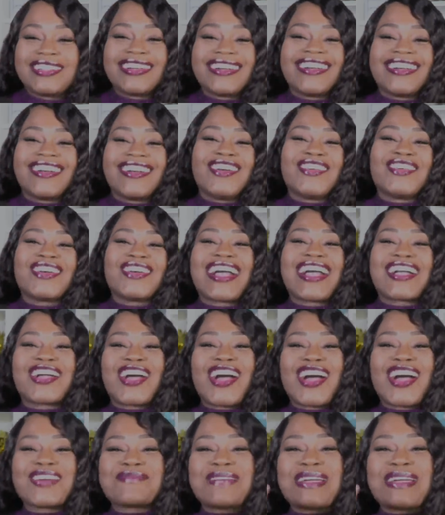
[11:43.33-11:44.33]
what I
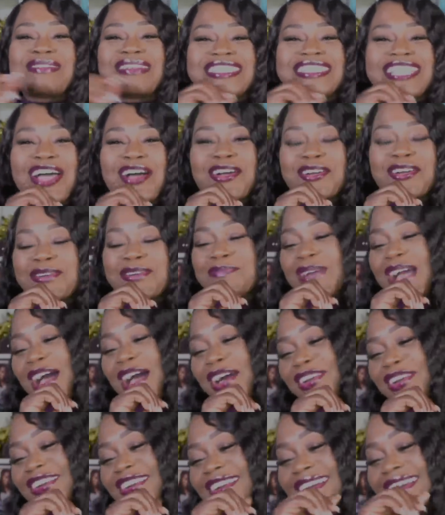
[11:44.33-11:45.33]
call baby? Talcum
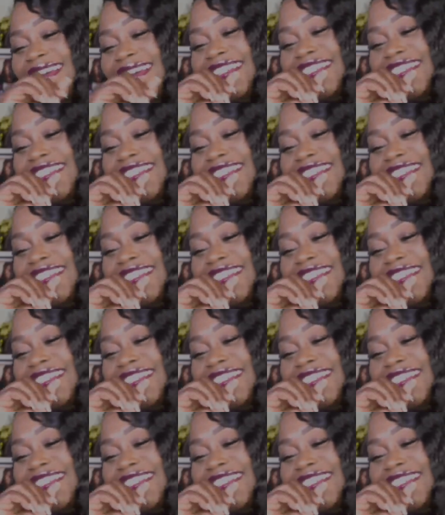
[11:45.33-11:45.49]
powder?